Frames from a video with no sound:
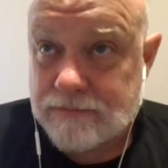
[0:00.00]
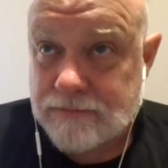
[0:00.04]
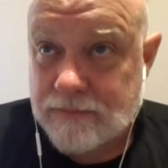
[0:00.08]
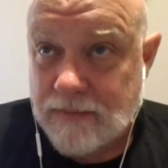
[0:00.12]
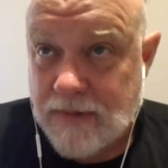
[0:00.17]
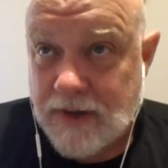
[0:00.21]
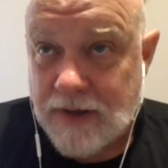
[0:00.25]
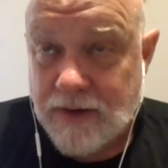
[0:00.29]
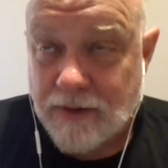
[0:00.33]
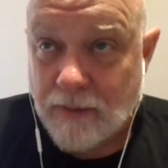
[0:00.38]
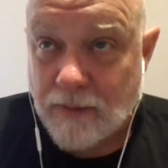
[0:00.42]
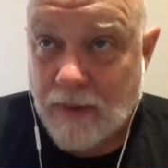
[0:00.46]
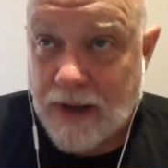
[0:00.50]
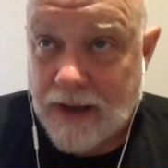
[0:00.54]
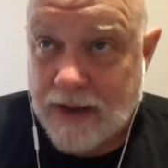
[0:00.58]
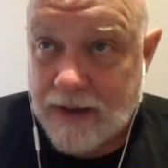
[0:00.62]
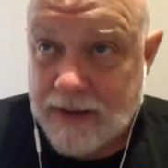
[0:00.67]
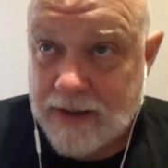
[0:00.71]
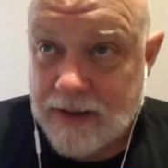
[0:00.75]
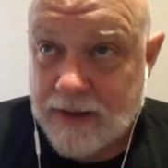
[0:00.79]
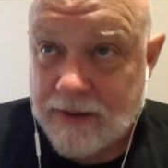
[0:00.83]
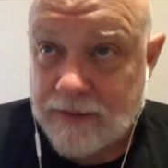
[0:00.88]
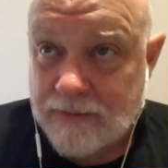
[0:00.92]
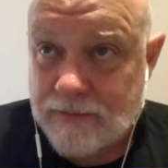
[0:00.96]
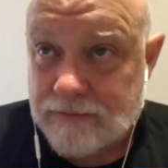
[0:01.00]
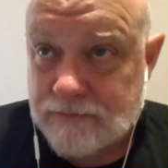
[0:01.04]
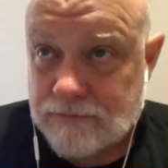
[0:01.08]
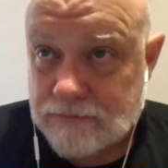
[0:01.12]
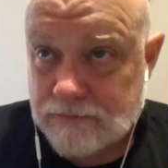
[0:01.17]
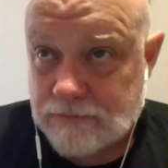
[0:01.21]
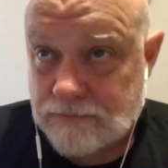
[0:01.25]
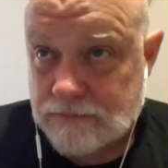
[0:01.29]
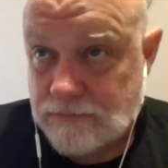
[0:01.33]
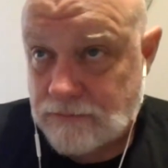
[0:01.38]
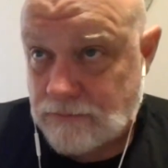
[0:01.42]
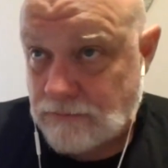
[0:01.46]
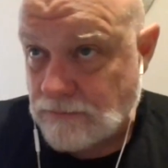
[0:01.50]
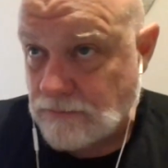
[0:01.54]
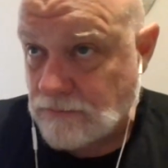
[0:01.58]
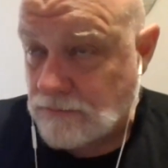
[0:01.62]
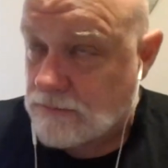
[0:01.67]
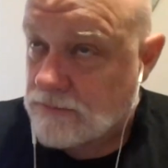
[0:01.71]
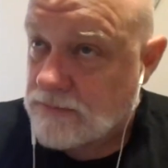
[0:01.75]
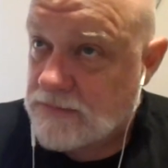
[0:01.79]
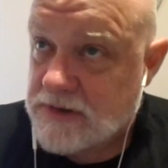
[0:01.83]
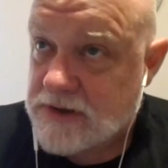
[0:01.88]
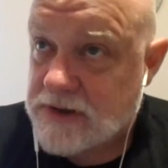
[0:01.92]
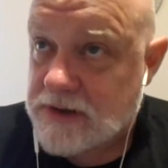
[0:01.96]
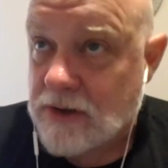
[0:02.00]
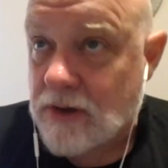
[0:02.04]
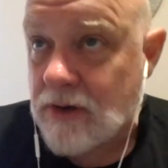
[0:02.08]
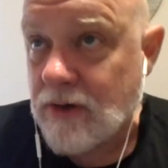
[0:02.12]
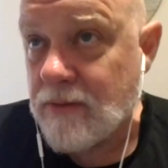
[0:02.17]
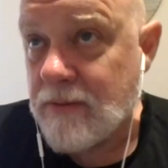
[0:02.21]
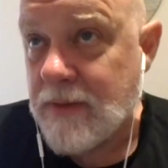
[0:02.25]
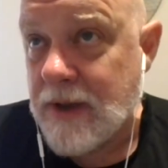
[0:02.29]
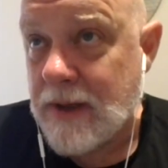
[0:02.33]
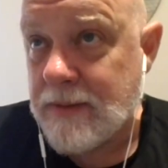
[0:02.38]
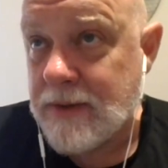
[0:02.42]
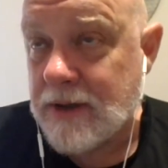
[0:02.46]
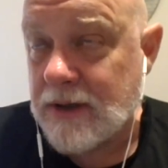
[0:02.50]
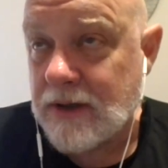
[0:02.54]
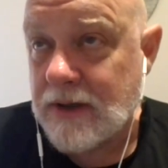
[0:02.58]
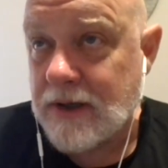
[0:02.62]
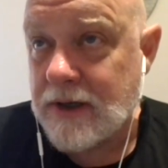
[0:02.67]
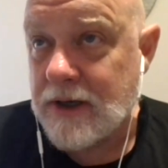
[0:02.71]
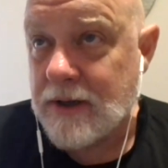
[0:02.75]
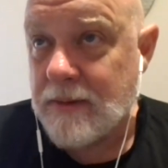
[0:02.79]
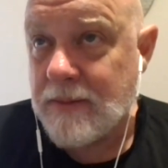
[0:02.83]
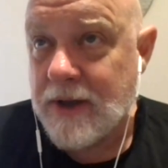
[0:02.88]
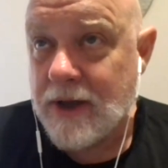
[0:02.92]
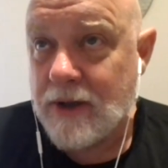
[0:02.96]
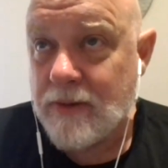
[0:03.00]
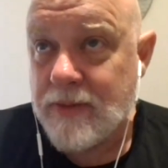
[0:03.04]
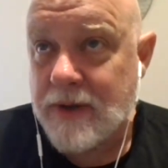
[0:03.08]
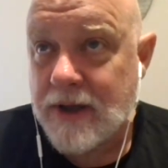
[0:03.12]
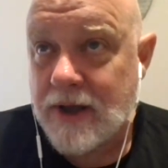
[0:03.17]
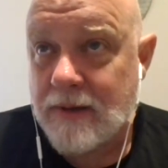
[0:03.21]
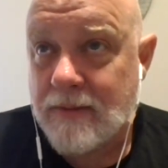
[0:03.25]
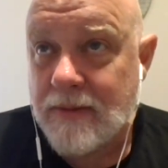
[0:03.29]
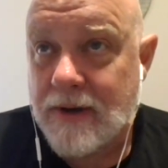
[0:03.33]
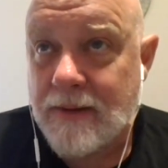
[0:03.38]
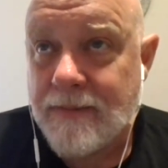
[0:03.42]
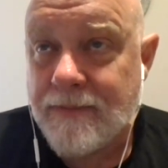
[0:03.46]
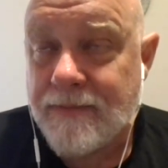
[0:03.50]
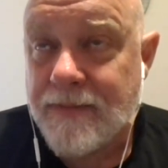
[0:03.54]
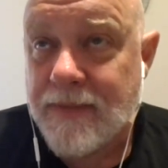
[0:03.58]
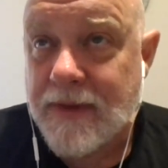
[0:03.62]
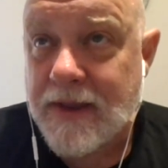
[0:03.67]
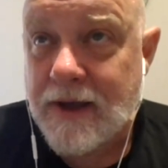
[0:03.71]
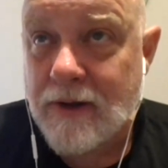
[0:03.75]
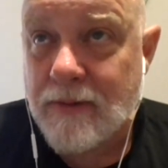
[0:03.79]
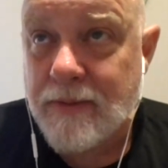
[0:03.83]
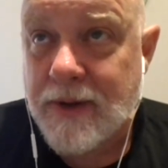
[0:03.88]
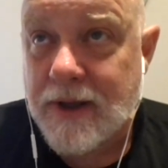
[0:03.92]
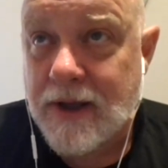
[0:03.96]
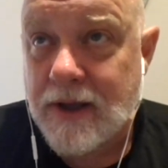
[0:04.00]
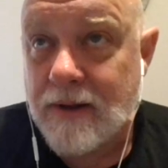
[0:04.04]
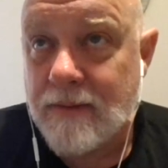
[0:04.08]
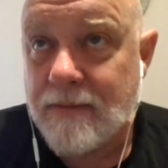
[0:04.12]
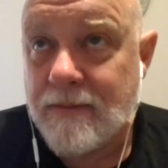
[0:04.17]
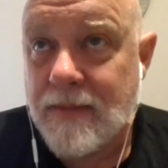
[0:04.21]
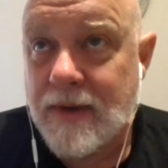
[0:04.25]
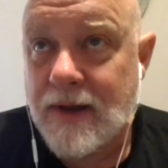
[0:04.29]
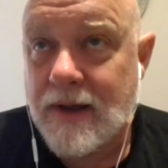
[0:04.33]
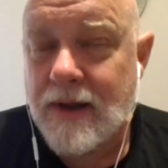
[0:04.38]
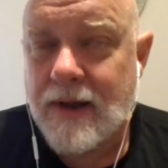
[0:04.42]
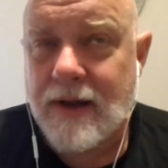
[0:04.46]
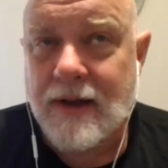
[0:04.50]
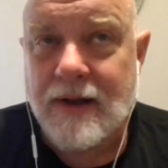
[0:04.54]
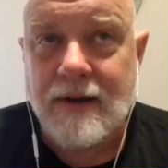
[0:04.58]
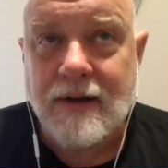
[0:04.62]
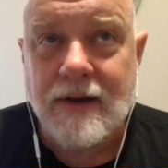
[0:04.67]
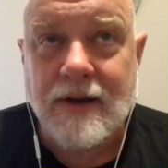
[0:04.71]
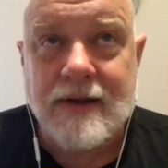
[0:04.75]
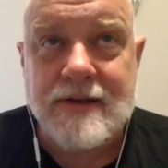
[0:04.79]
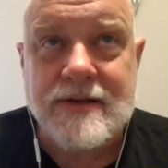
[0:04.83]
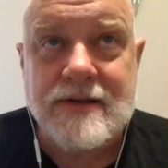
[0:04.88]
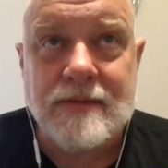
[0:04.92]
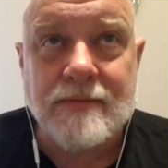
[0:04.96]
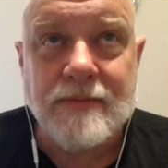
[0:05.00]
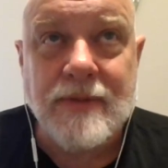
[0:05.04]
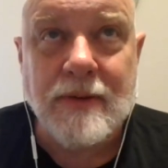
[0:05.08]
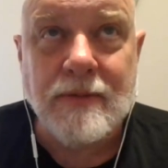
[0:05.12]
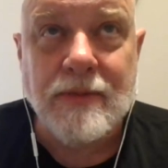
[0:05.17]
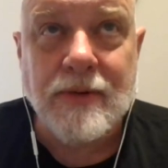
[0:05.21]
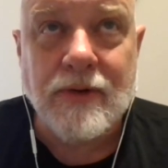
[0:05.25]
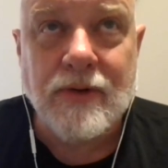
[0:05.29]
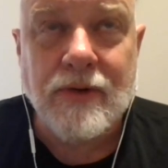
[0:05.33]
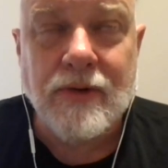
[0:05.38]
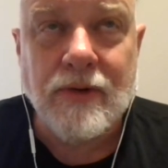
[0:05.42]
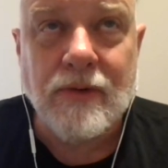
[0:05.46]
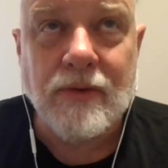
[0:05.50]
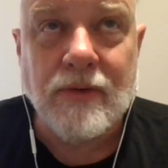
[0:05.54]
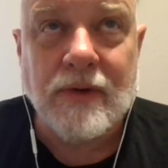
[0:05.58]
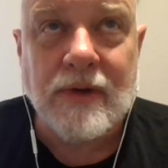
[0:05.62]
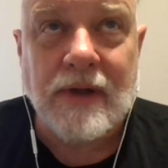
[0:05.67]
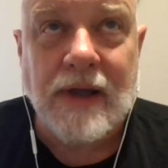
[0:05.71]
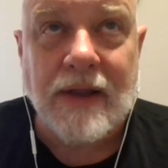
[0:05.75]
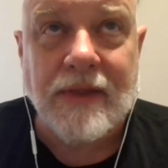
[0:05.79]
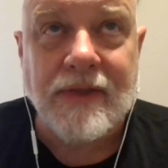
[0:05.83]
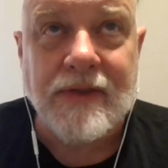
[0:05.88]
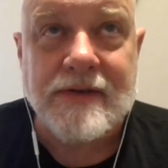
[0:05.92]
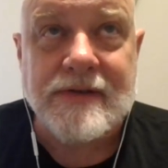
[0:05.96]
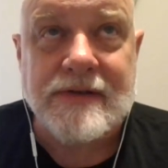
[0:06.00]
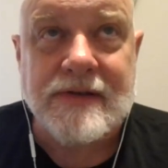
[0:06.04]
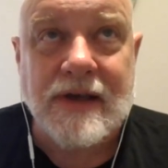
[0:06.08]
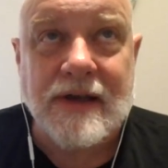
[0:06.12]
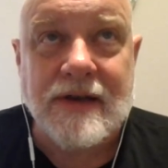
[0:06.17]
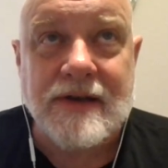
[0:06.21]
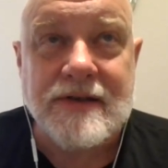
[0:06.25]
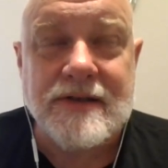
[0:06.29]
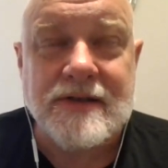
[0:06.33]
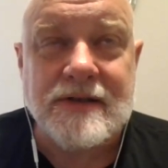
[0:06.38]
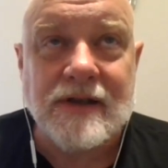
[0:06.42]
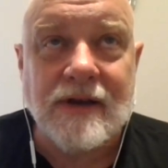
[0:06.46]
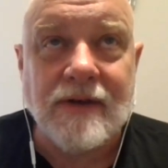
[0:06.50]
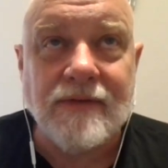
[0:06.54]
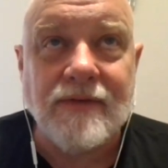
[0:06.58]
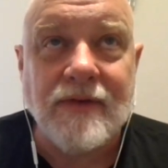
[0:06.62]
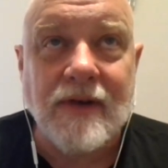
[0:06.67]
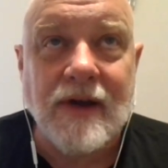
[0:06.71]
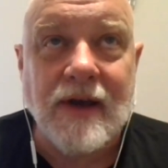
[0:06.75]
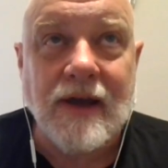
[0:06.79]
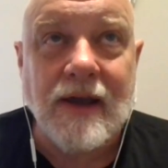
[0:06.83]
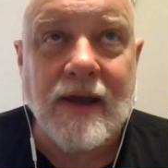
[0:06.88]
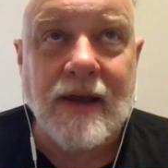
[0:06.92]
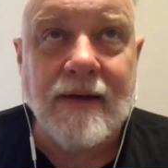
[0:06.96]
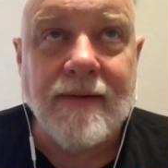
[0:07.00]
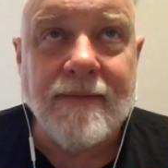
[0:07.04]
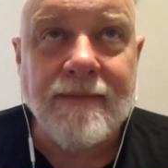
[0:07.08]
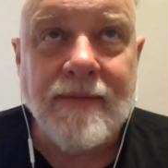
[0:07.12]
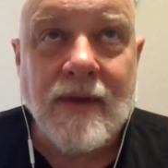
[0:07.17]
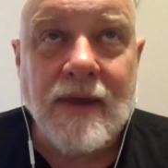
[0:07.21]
in the ranking. So maybe it'll end up helping him and get some people who like this kind of stuff. I